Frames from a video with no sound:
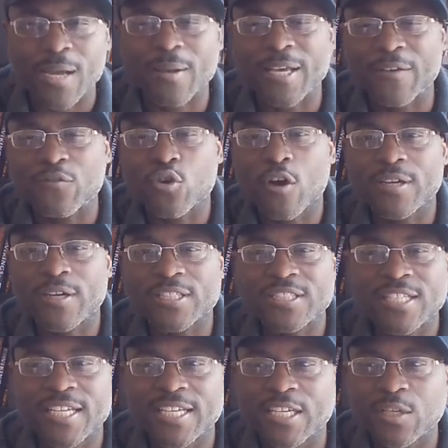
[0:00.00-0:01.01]
If you already
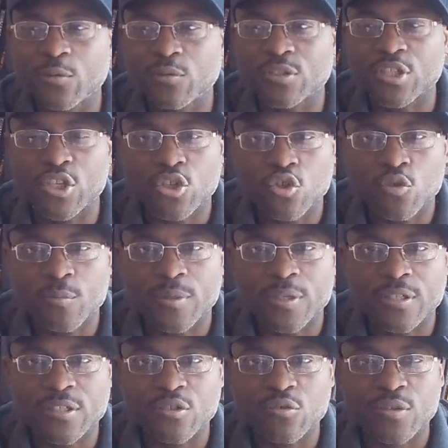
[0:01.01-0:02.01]
said he was a
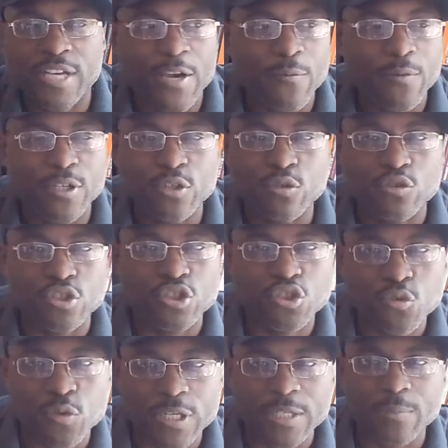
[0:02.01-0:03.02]
human, you can't really use a
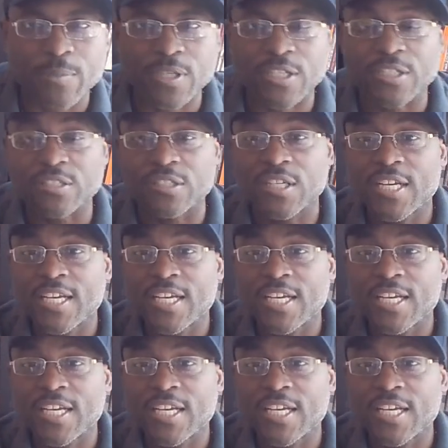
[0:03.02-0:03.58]
tree, because